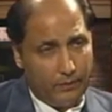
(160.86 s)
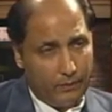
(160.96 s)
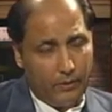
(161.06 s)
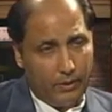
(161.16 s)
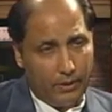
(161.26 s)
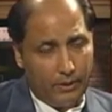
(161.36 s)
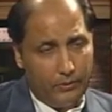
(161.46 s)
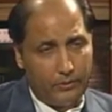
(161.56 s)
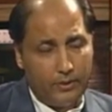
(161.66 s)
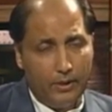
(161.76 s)
foreign
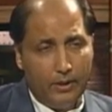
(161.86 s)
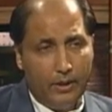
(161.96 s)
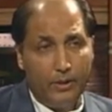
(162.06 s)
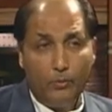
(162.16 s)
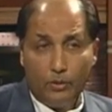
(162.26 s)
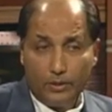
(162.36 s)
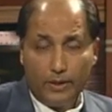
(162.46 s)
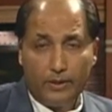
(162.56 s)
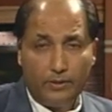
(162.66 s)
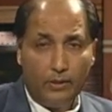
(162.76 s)
accounts and report
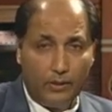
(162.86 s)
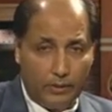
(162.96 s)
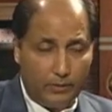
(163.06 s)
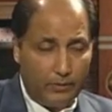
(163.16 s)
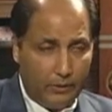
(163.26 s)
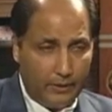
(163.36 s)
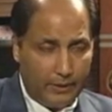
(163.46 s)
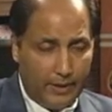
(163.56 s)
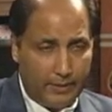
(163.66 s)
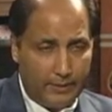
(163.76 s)
that on your
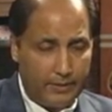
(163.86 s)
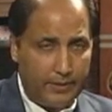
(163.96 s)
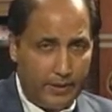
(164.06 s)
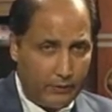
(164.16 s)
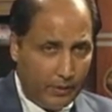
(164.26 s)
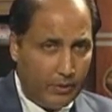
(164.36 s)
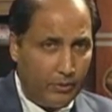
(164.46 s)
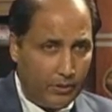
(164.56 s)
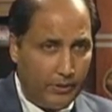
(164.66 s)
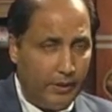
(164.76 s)
taxes. That's very
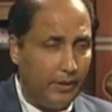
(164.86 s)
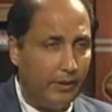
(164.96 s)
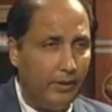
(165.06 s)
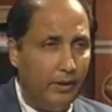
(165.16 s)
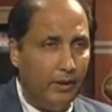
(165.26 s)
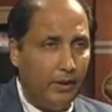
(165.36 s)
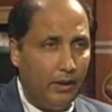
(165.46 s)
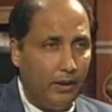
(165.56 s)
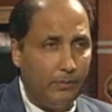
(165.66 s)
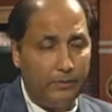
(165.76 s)
important area.
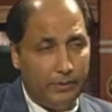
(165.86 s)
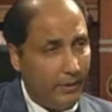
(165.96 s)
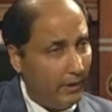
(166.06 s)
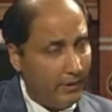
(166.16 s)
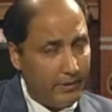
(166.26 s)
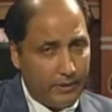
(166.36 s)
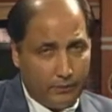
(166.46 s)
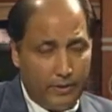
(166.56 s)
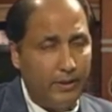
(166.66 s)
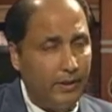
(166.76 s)
The IRS is
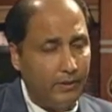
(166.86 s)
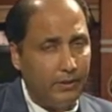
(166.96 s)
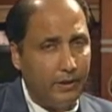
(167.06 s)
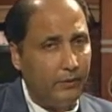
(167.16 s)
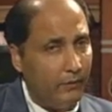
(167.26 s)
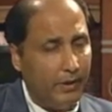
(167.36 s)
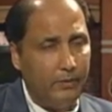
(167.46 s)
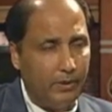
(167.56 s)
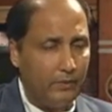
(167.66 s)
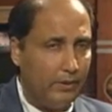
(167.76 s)
vigilant on that, very
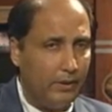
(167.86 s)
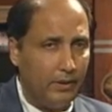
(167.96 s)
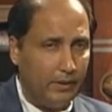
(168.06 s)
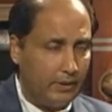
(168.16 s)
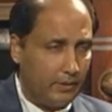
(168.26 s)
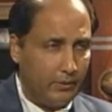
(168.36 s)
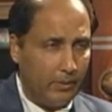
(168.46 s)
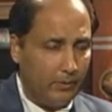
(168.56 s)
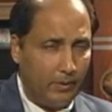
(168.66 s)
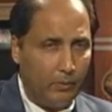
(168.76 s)
much vigilant. That's
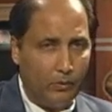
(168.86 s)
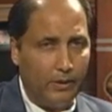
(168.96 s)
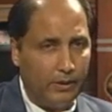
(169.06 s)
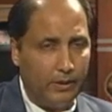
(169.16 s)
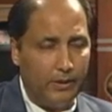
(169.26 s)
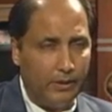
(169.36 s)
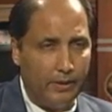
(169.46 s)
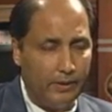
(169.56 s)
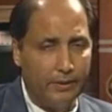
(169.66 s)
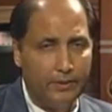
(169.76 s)
top number one in the
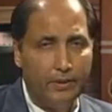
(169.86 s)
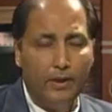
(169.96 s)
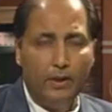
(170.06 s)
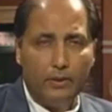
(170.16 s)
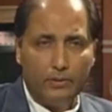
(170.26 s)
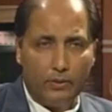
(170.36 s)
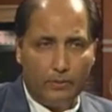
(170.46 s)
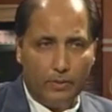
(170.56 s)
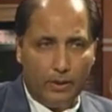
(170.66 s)
hit list. So